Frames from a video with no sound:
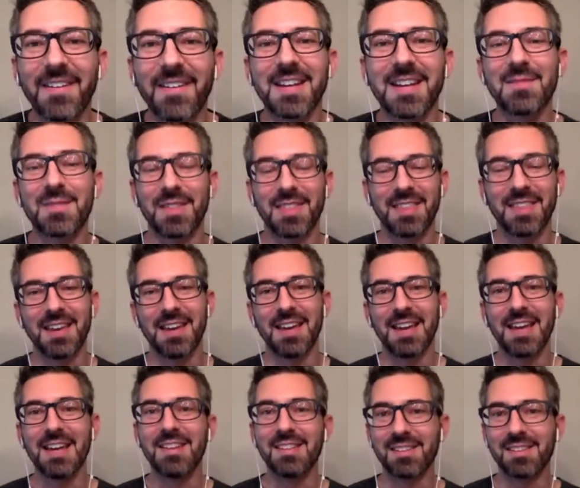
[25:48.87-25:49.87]
type of thing.
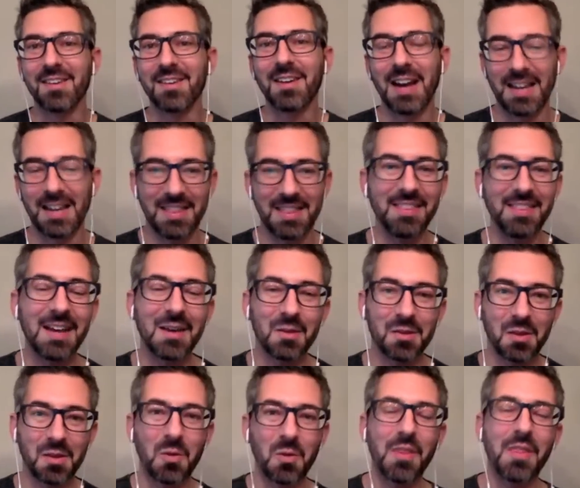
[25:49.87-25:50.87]
And so I think that was
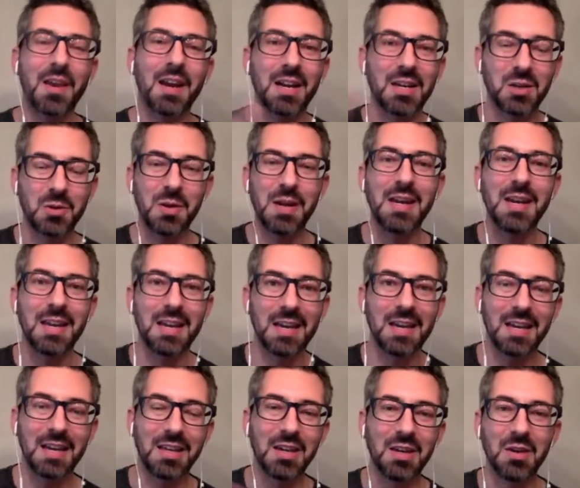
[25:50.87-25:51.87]
the one that I
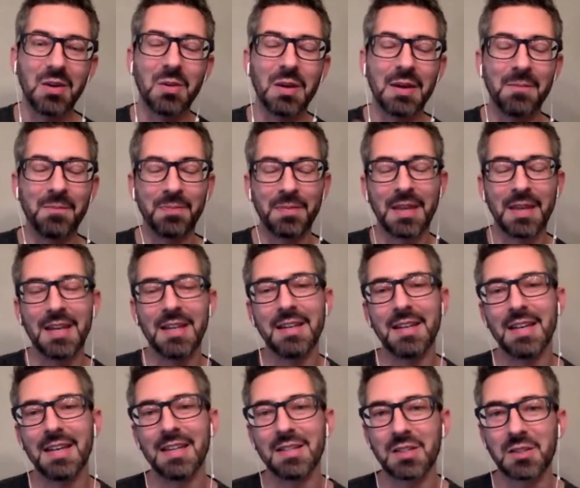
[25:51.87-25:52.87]
tweeted, you
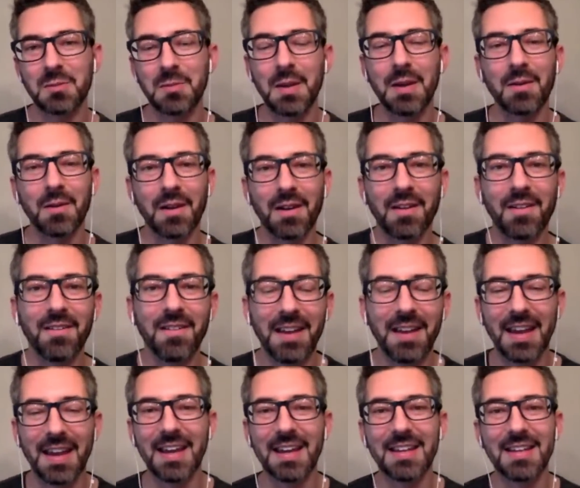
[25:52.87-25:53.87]
in Spiro,
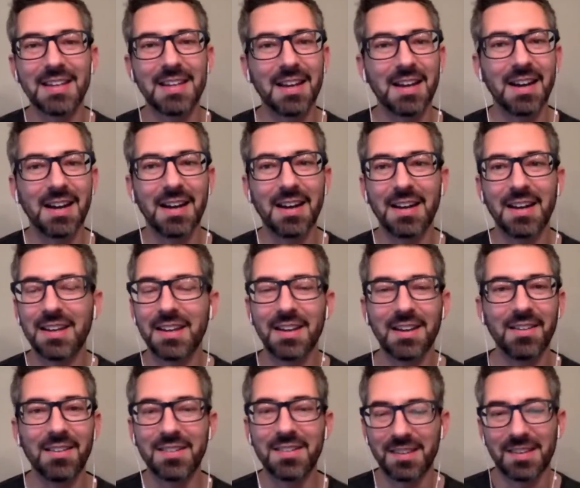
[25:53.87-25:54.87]
and
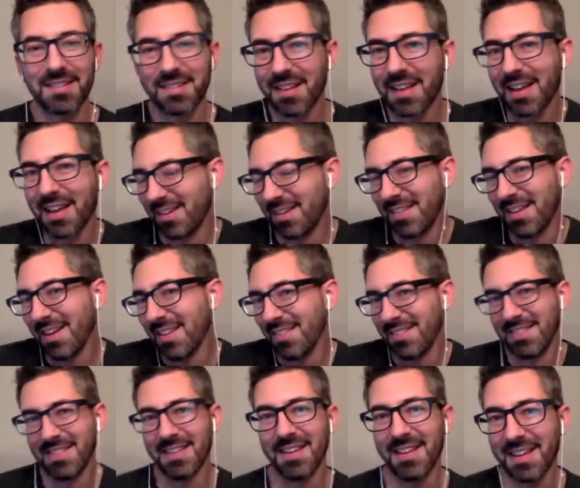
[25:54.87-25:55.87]
it's like that's
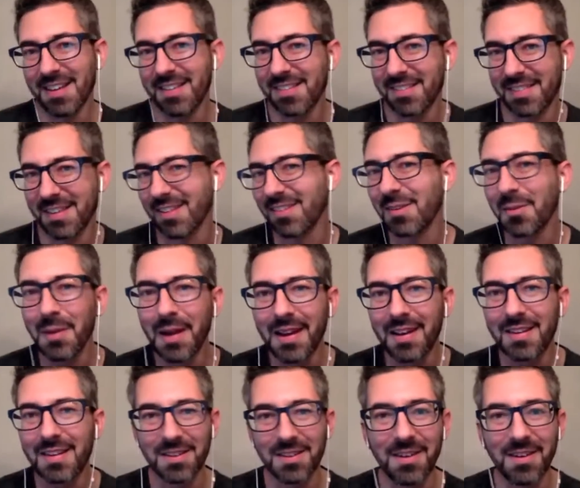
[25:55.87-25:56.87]
the way to
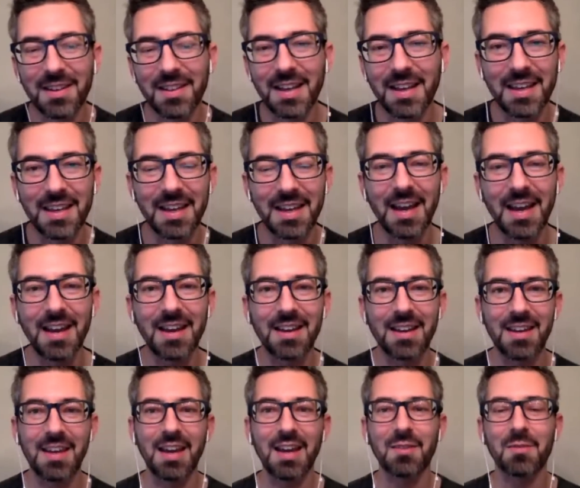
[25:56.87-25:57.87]
do it. Like you
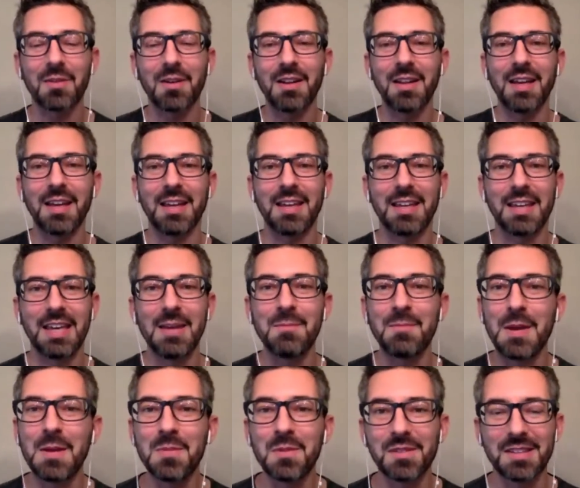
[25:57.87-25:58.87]
gotta really get
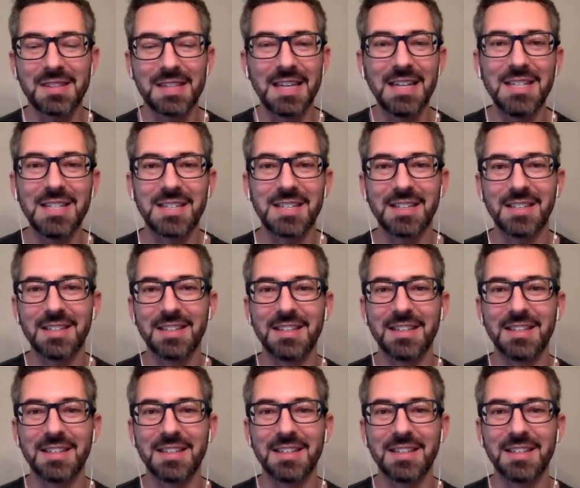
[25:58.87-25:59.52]
people's attention.